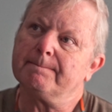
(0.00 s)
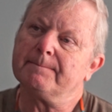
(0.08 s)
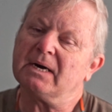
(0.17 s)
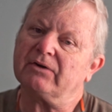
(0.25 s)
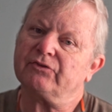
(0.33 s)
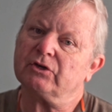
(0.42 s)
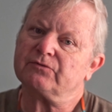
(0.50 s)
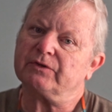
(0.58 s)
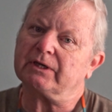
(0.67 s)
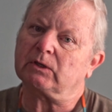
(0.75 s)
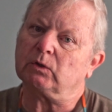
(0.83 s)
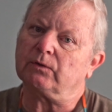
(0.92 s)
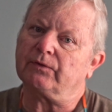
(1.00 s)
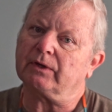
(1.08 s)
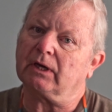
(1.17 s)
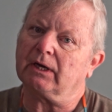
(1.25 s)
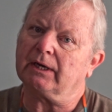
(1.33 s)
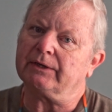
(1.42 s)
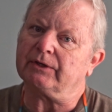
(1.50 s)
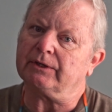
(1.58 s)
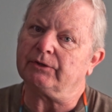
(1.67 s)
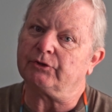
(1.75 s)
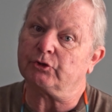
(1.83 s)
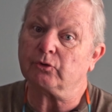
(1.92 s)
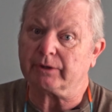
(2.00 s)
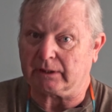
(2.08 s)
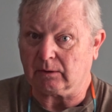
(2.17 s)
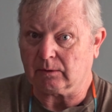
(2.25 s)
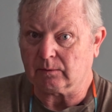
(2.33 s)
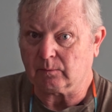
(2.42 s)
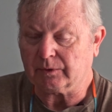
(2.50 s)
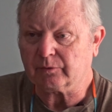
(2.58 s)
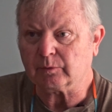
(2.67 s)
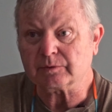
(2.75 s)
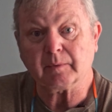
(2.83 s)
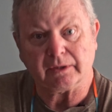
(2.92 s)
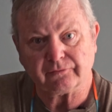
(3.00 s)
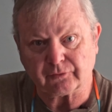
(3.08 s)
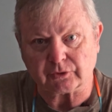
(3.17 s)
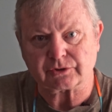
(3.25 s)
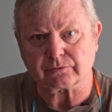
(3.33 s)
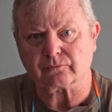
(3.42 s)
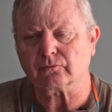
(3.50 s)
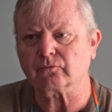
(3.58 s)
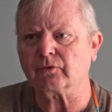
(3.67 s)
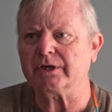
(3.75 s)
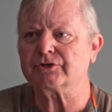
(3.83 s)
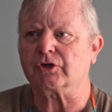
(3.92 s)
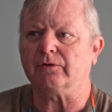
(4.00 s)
My first vehicle that I did touring with was my first Range